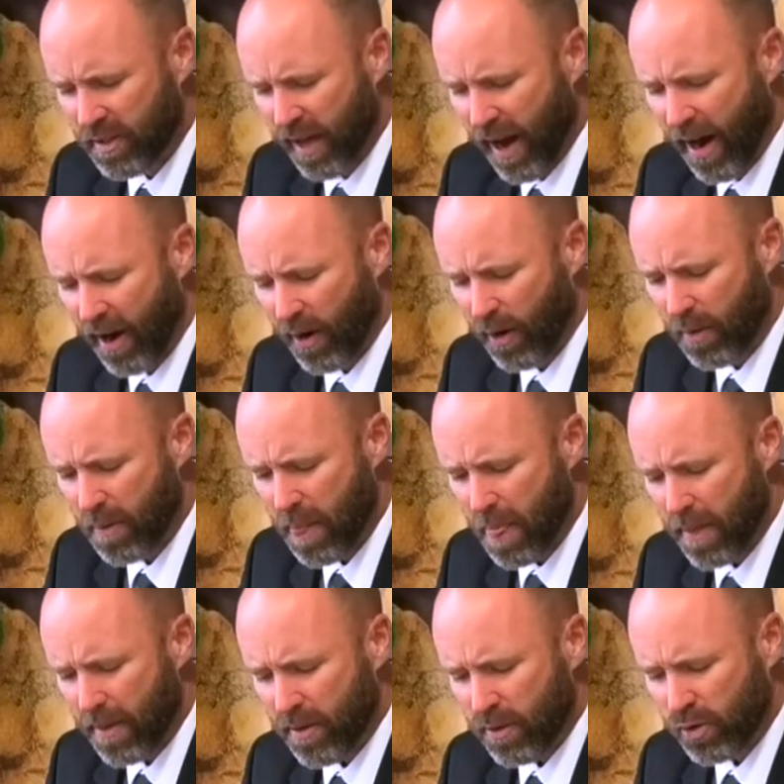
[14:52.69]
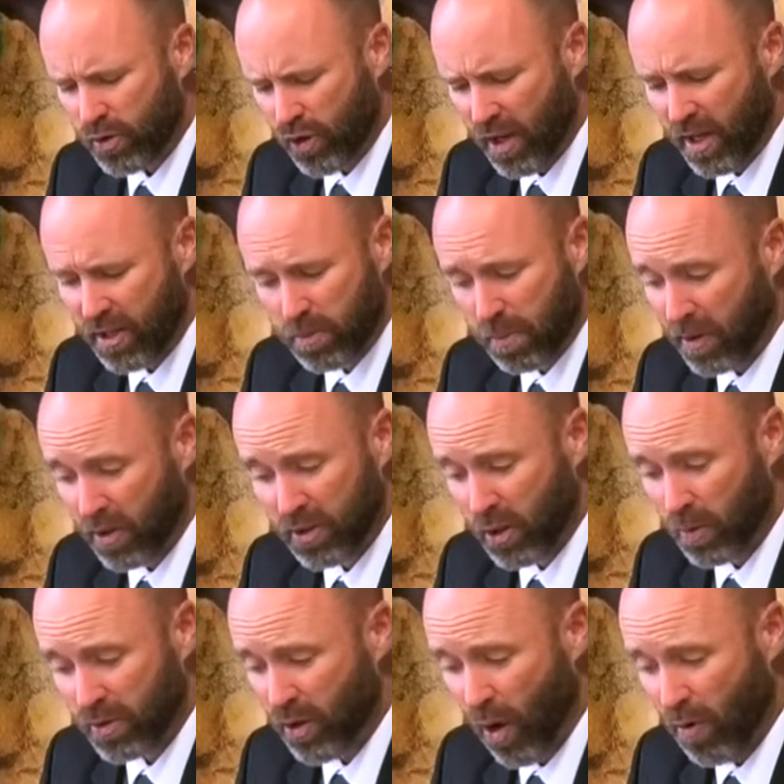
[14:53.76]
our sins because
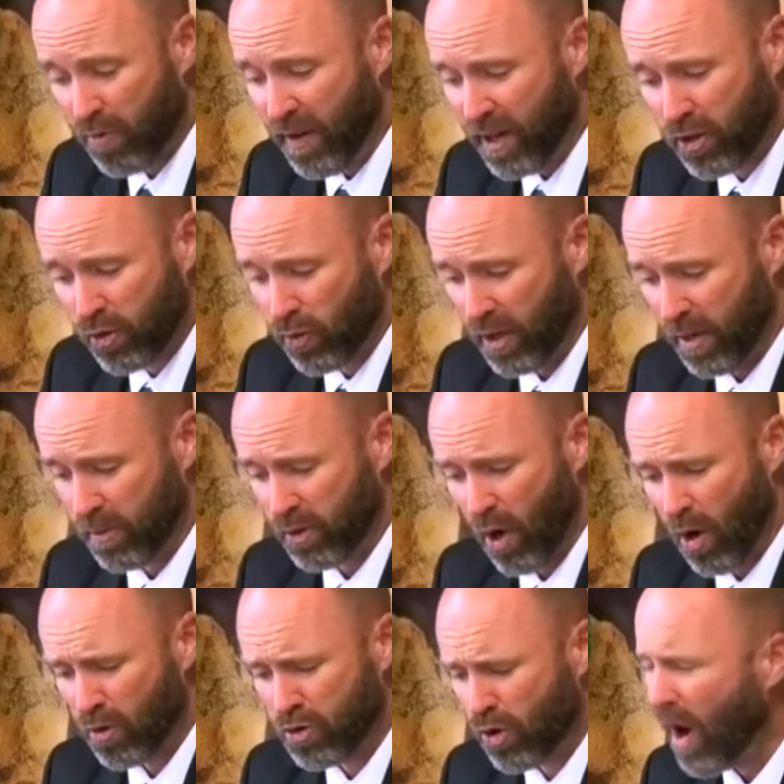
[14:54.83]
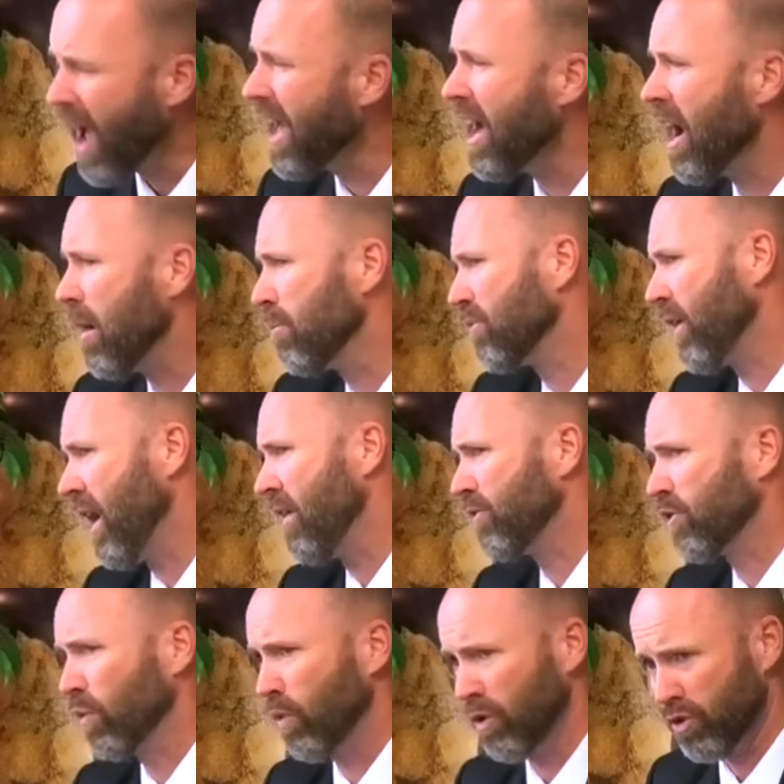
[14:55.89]
it was all victory, it was all triumph
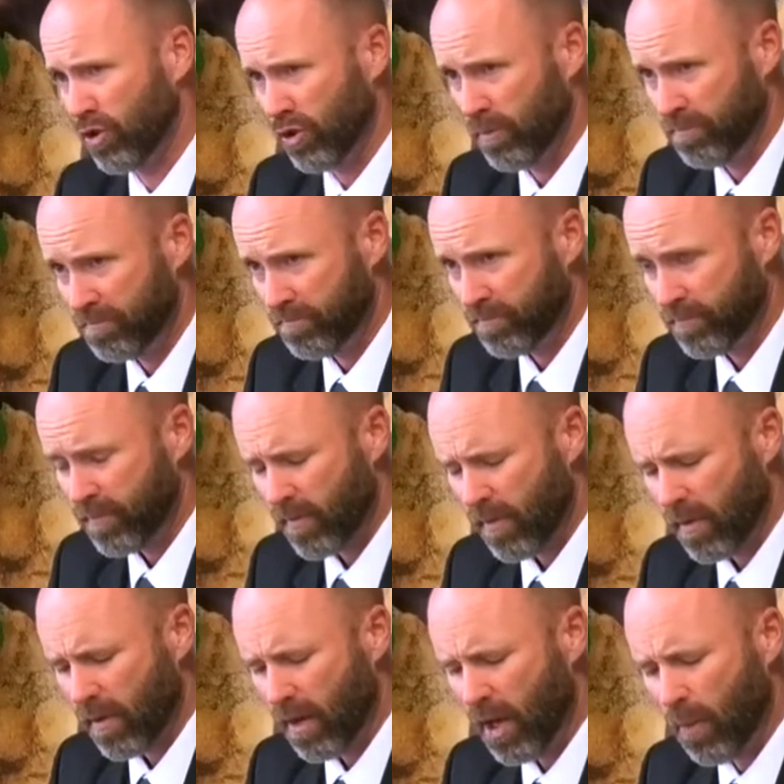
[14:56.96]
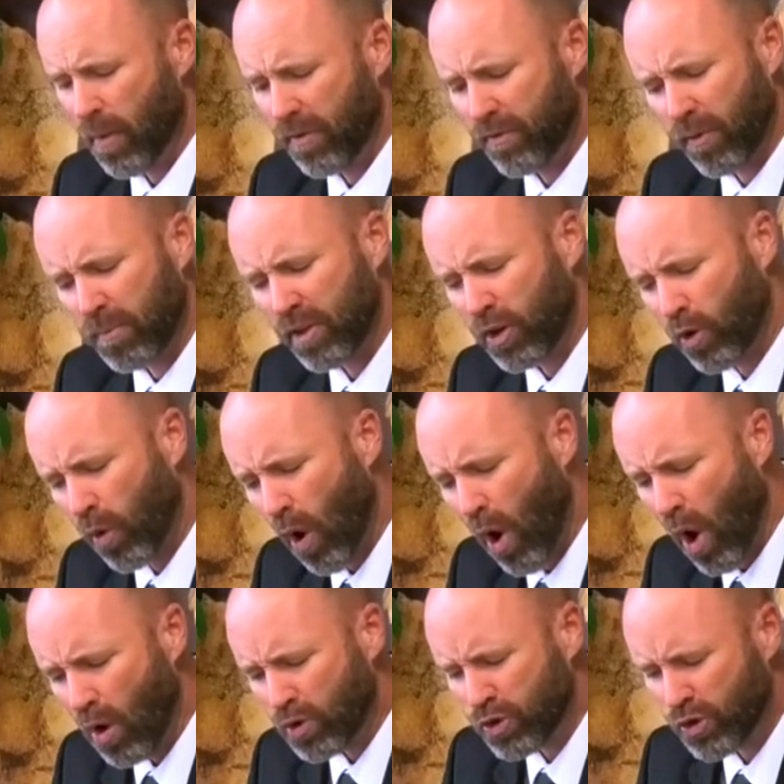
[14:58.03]
afterwards. It went from the
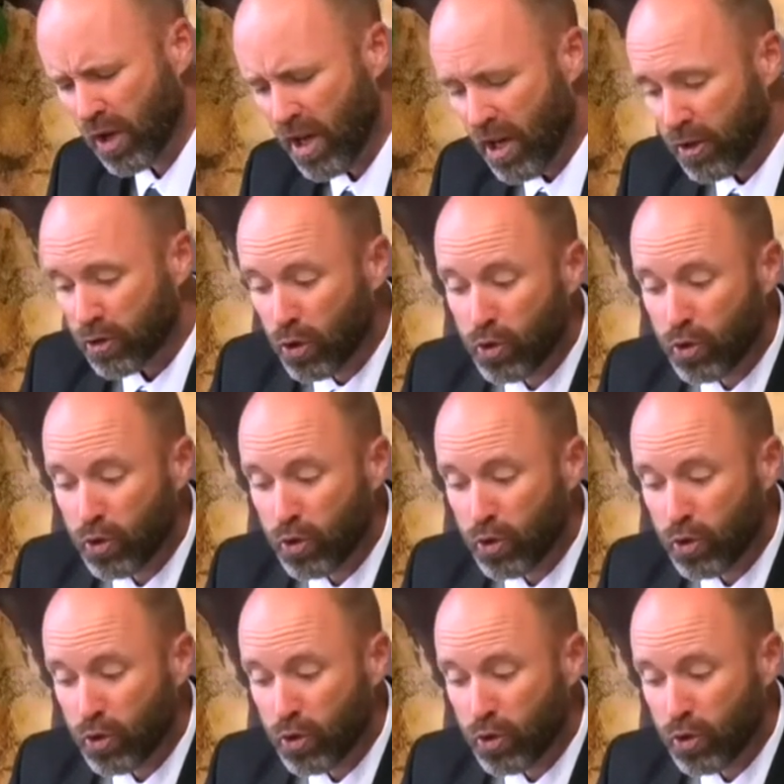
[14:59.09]
cross to